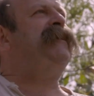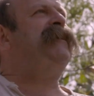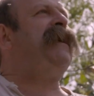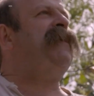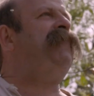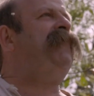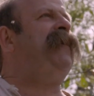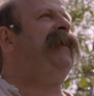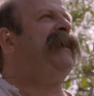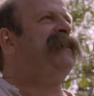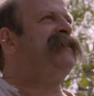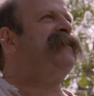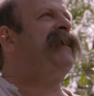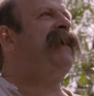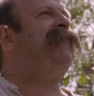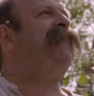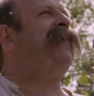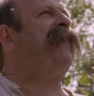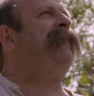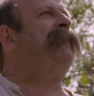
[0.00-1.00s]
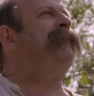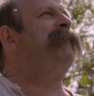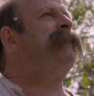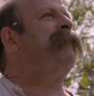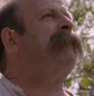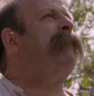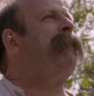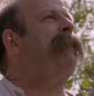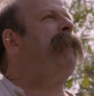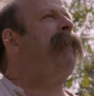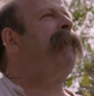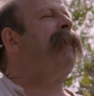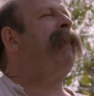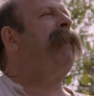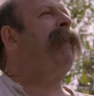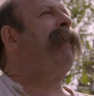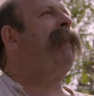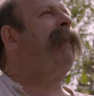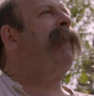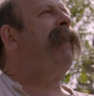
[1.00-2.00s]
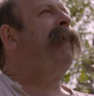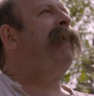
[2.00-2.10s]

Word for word: 10 feet, less than 10 feet. All right, Colonel.